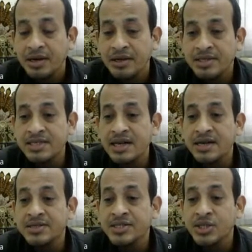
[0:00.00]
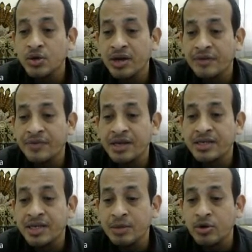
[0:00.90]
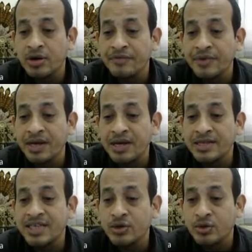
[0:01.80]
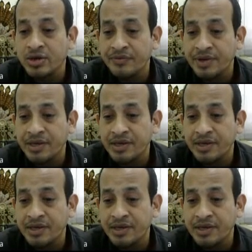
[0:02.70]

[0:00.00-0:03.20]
These are geographic, demographic and psychographic.